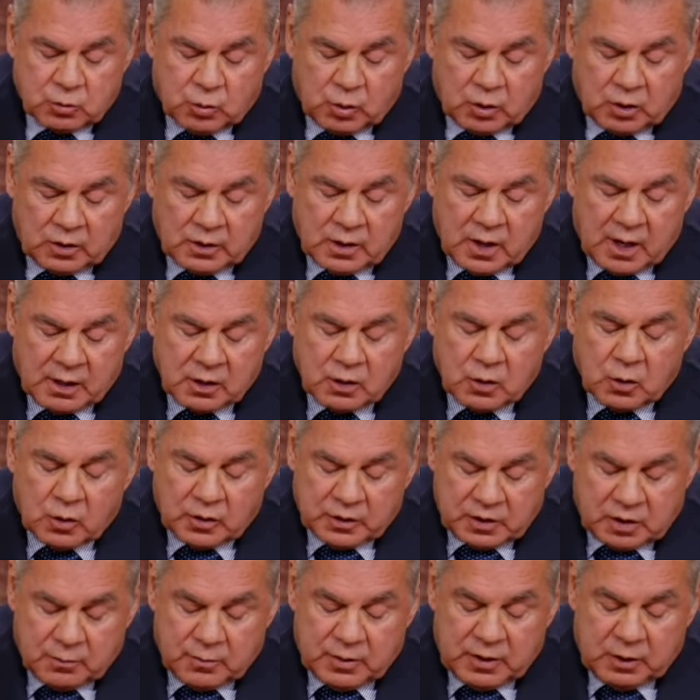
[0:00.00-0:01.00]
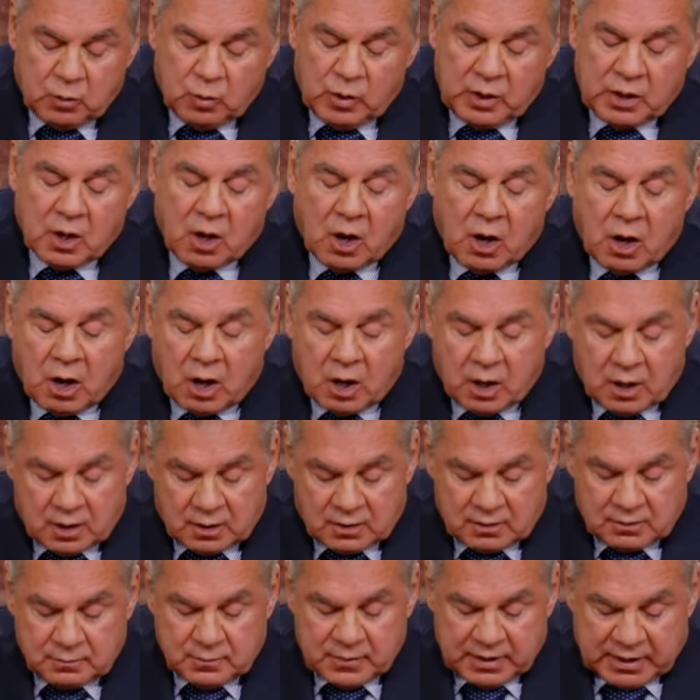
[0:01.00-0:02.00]
word, not going to be, we are
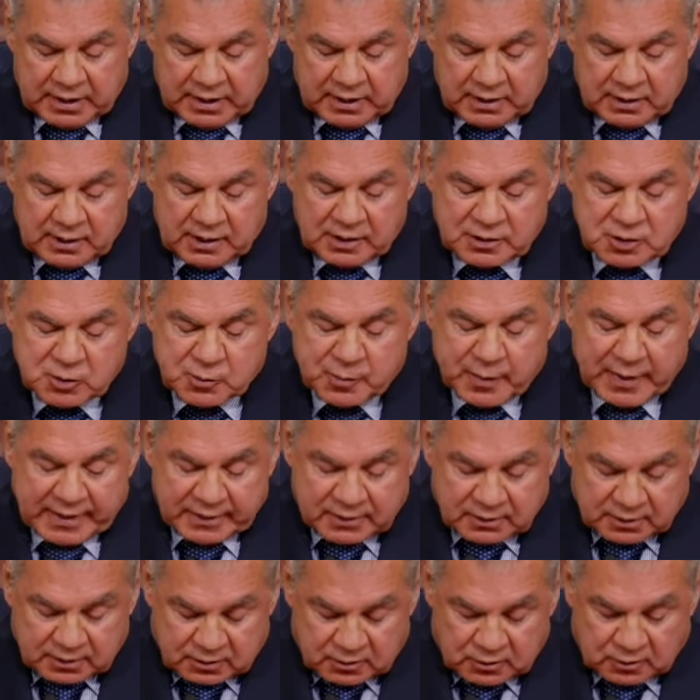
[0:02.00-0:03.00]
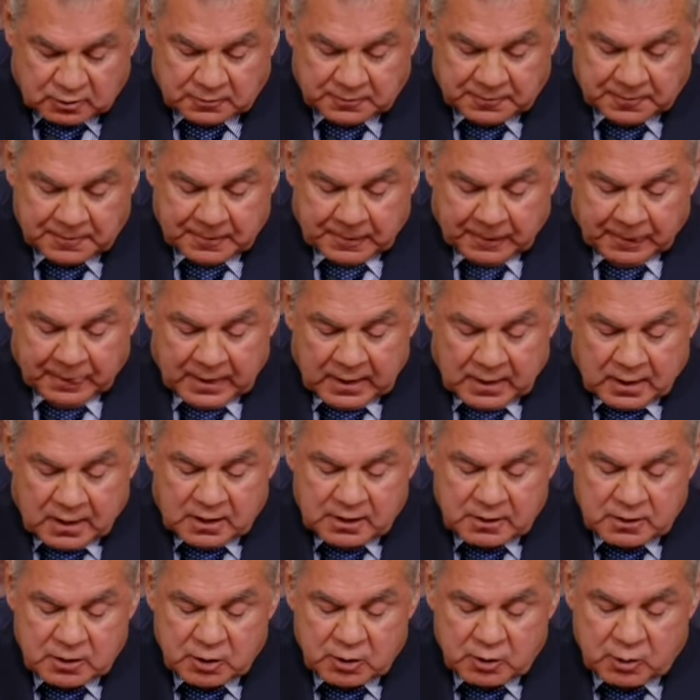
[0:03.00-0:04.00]
made a spectacle
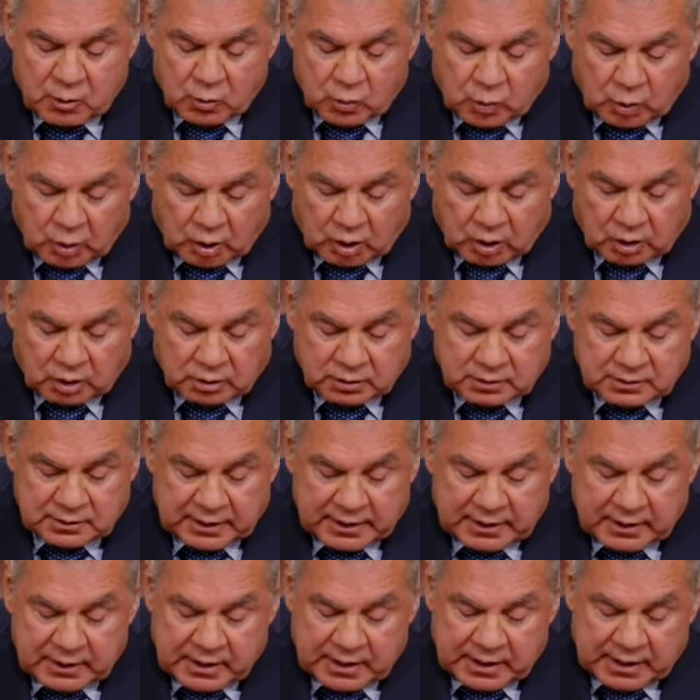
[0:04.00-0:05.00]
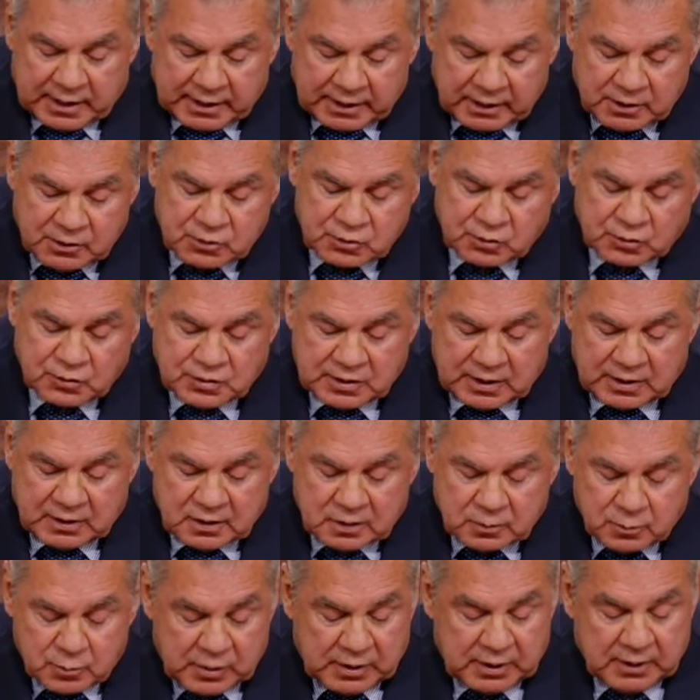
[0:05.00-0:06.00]
unto the world and to angels and
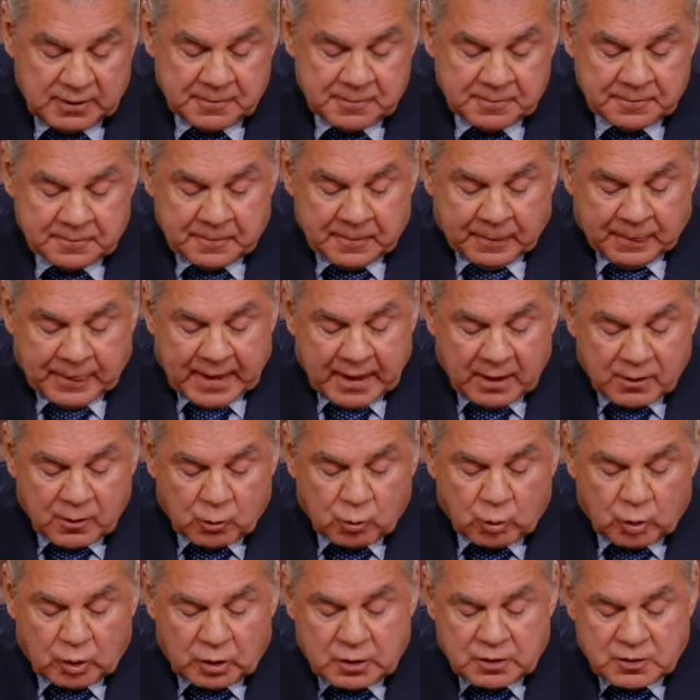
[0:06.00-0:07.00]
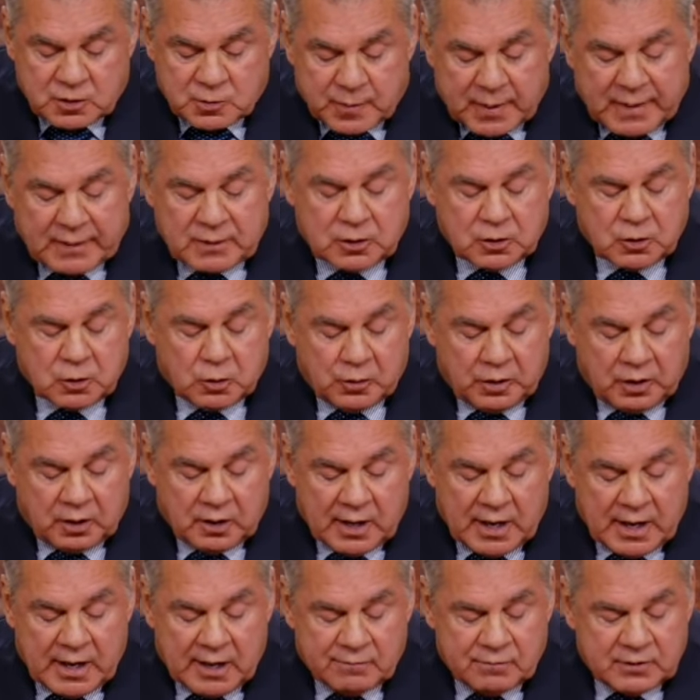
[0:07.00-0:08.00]
to men. Now, the word spectacle here,
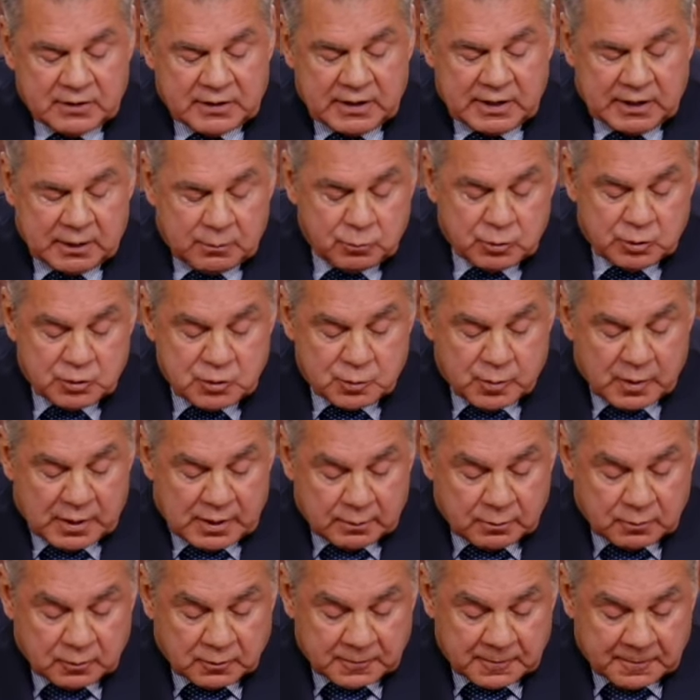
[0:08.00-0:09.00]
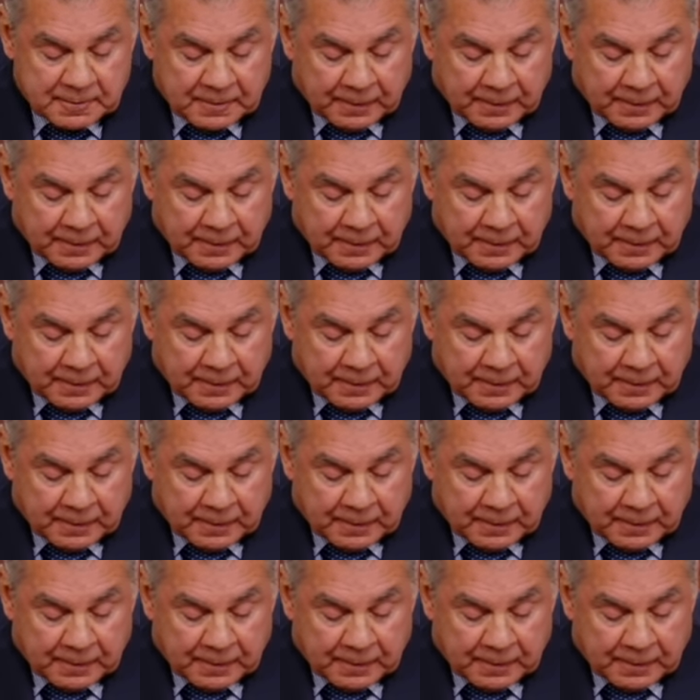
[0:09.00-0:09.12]
I have the Cambridge Bible.